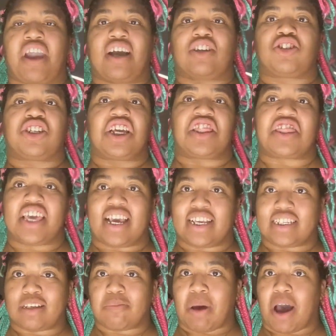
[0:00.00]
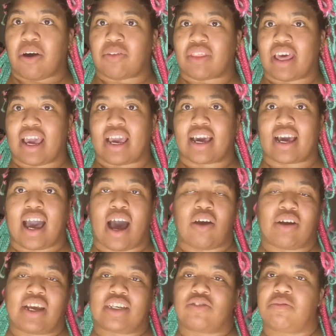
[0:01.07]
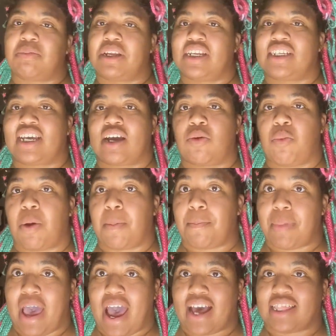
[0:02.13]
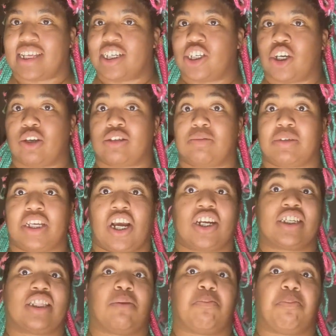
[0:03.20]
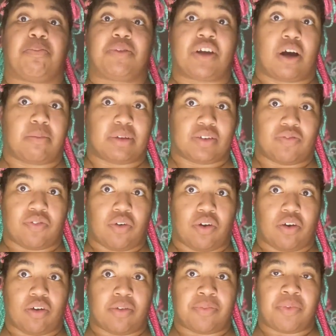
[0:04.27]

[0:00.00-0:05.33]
She thinks about like how nice it would be to take a warm bath, and she goes upstairs and the tub is full.